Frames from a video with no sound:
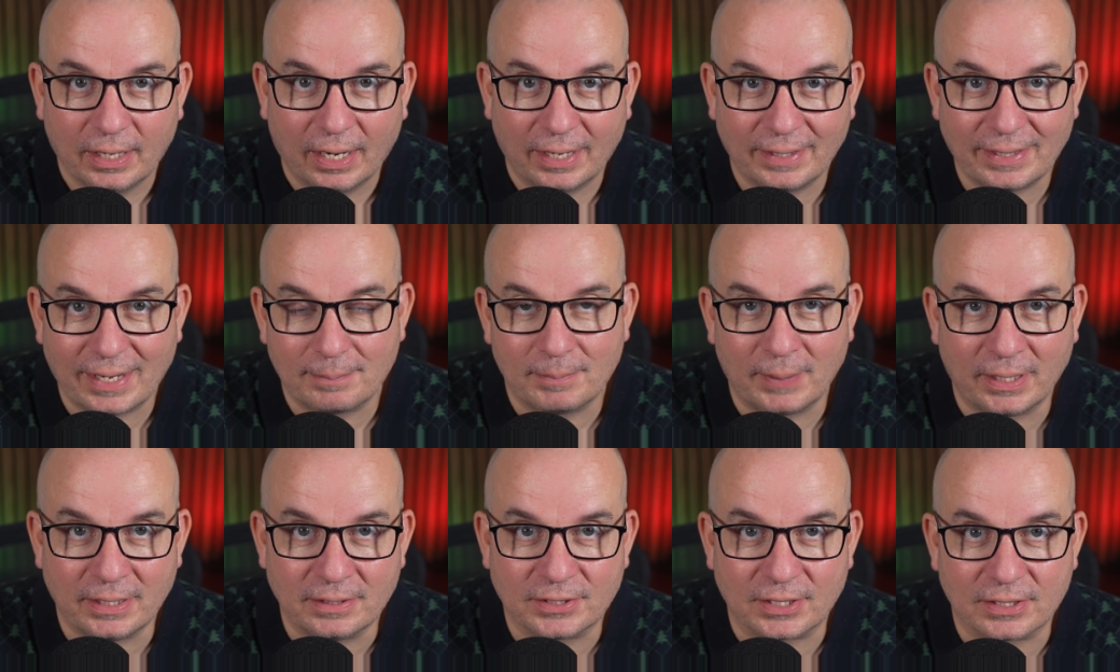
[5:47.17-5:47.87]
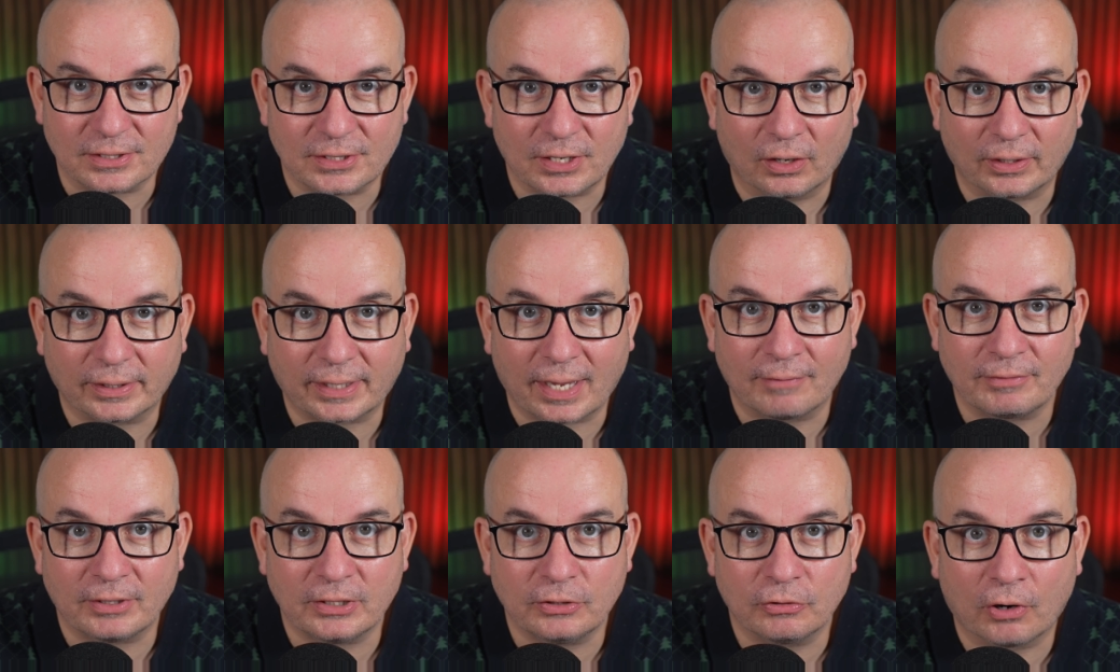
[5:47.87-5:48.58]
And that means it's like
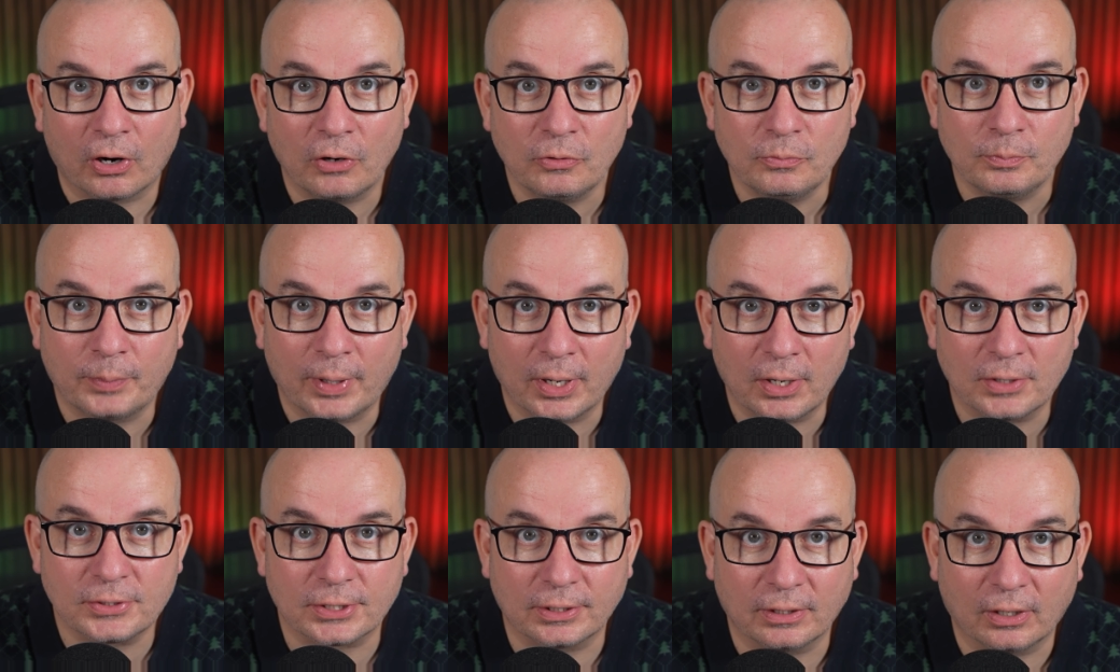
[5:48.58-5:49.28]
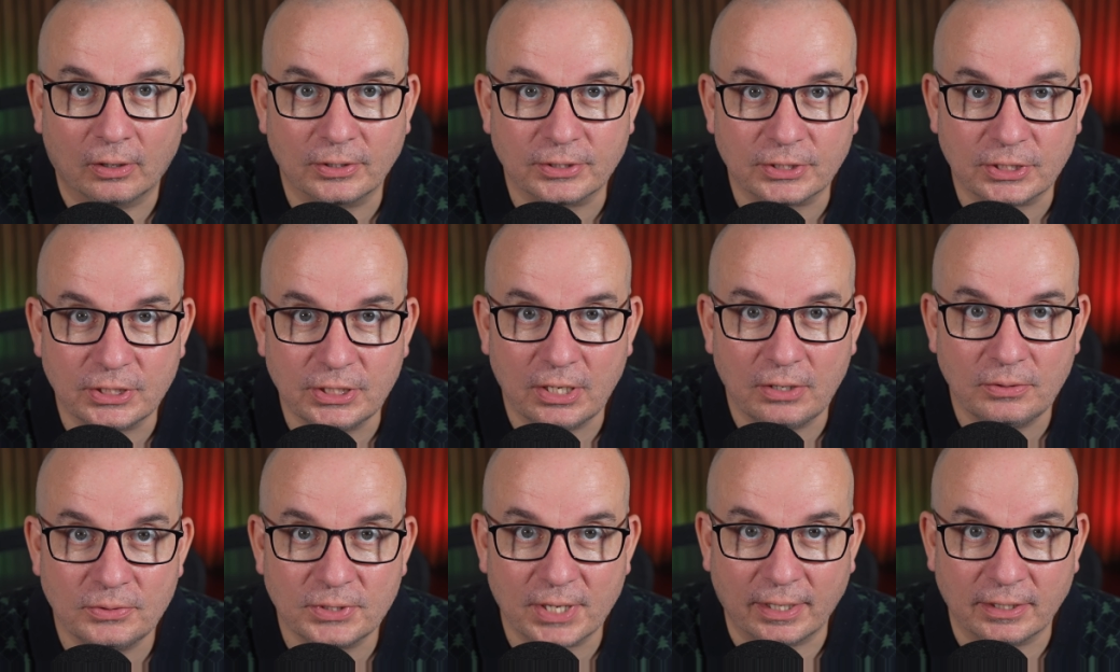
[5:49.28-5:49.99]
having your own personalised
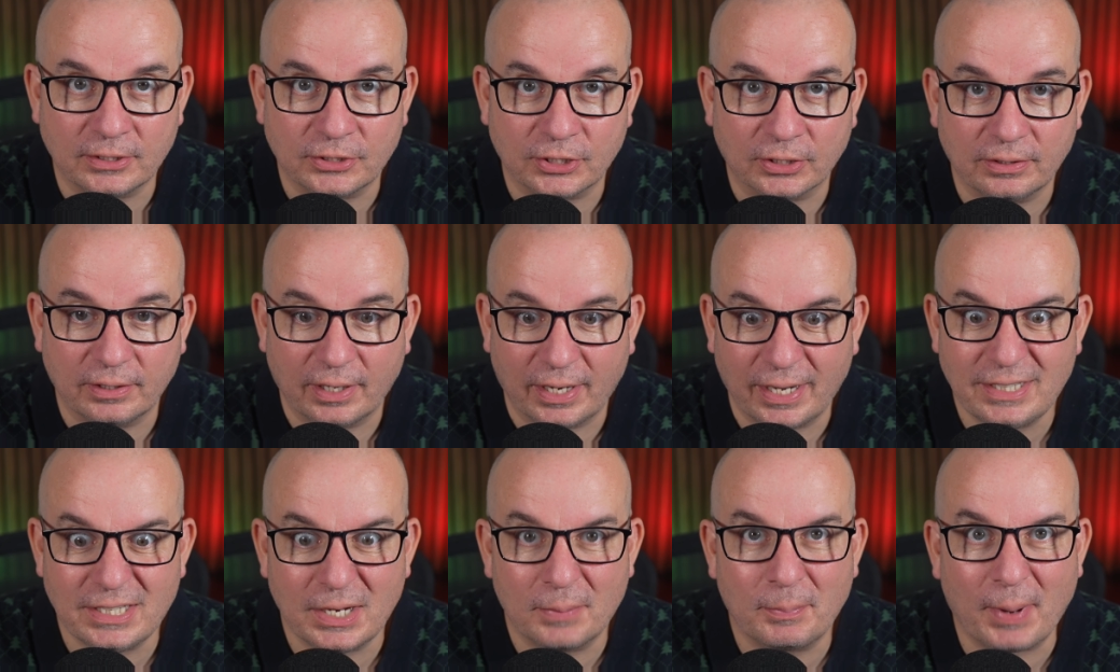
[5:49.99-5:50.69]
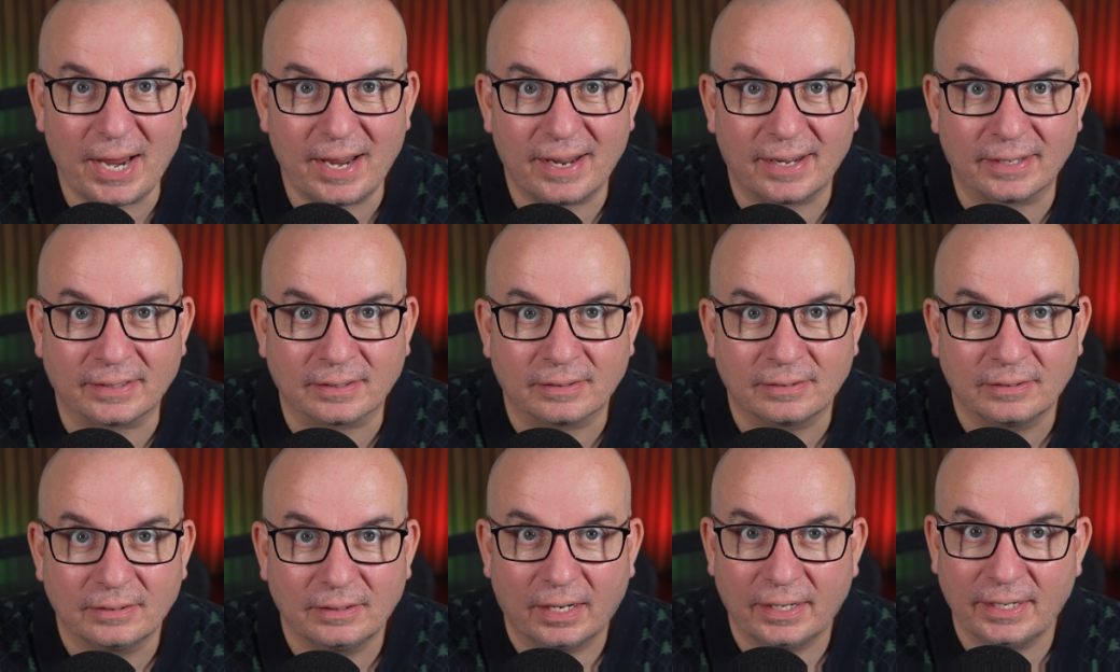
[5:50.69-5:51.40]
news agent in your bag.
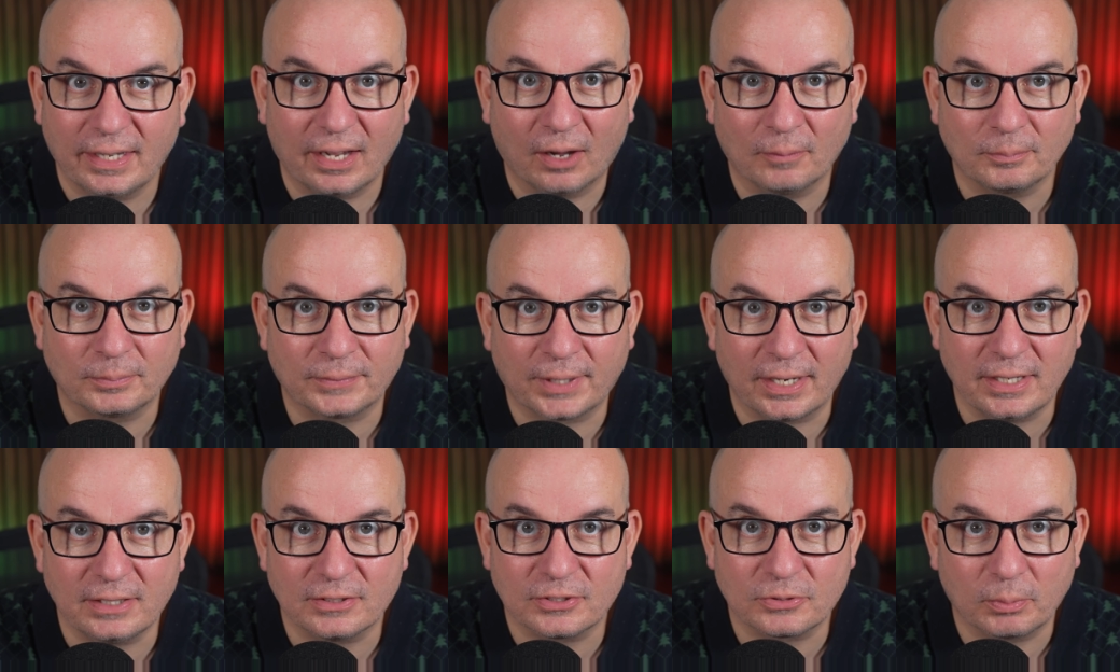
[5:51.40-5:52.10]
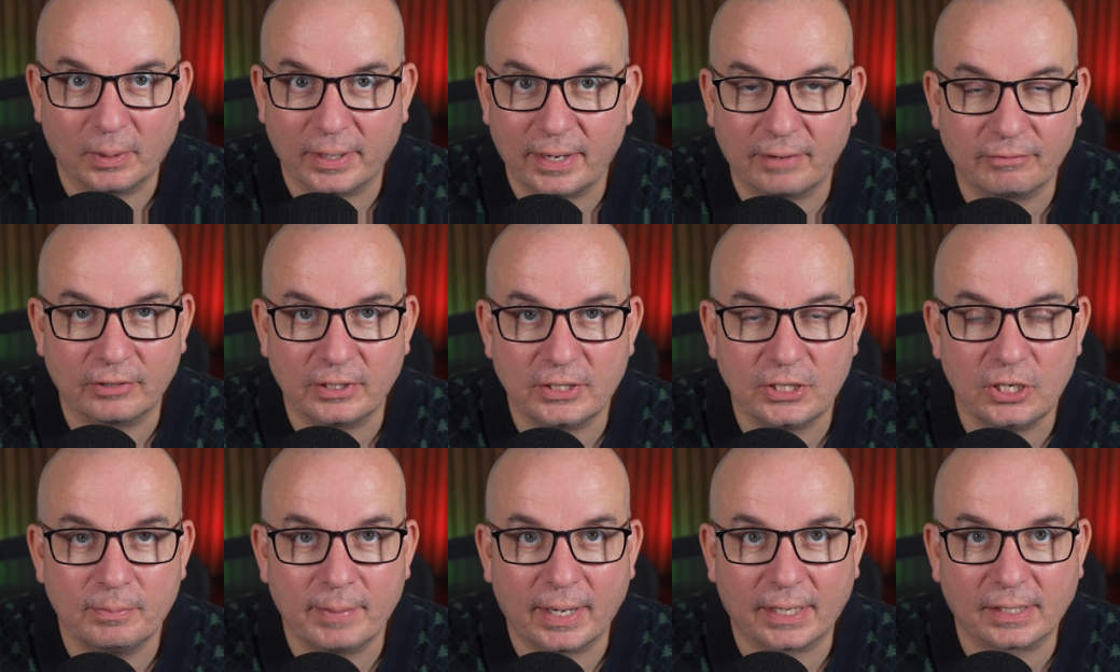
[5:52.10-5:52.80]
And it updates whenever a
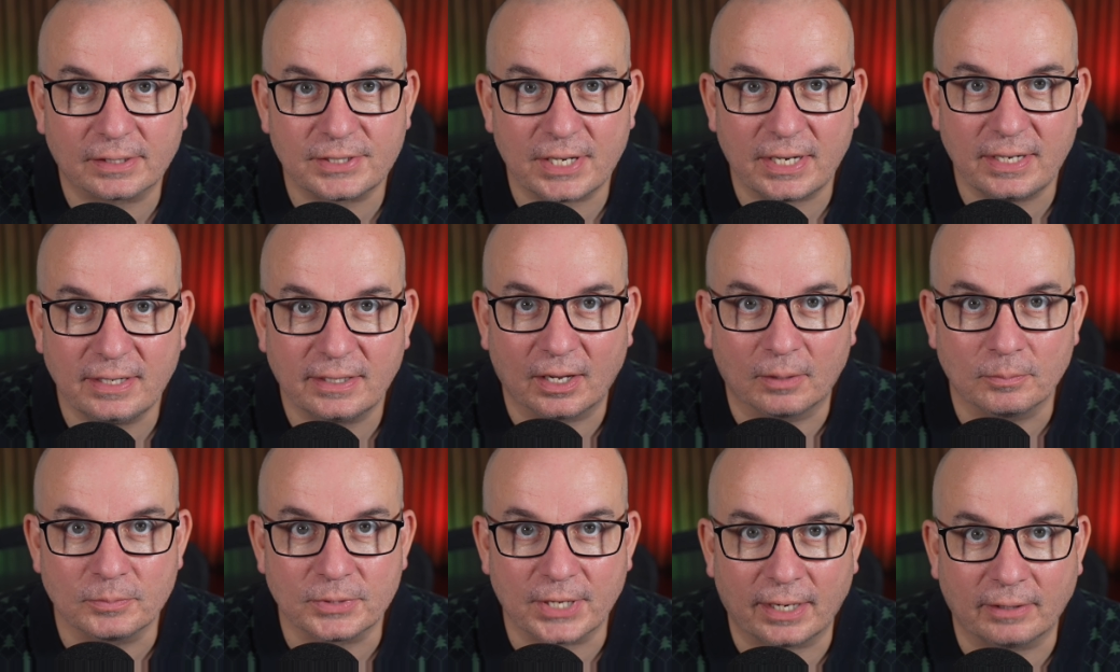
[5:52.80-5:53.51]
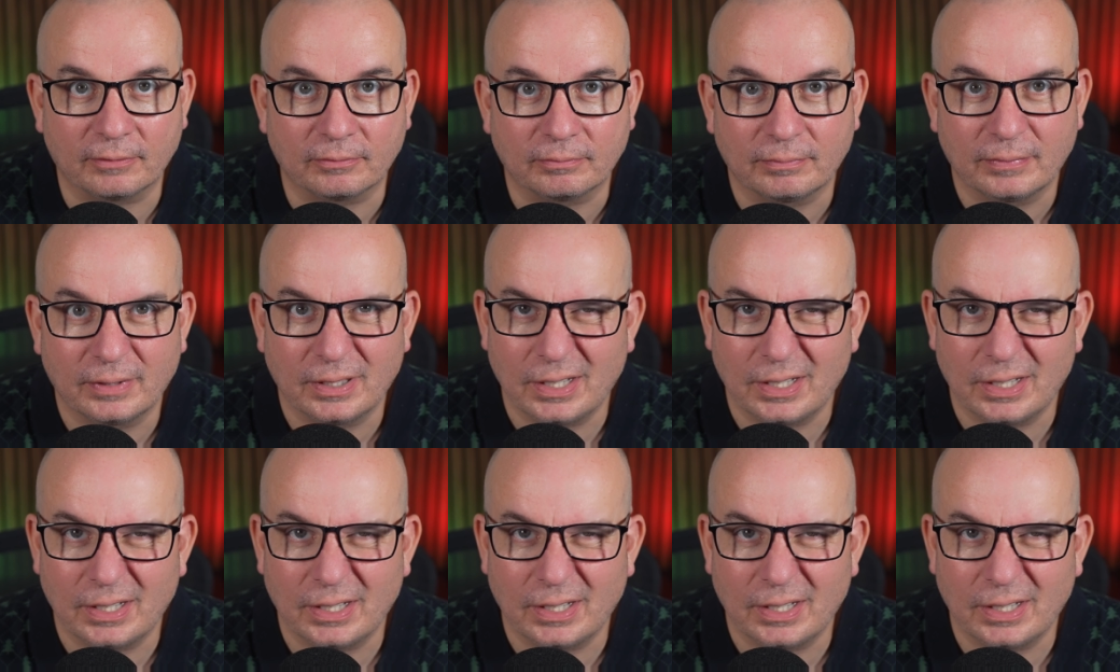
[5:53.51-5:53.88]
new magazine comes out.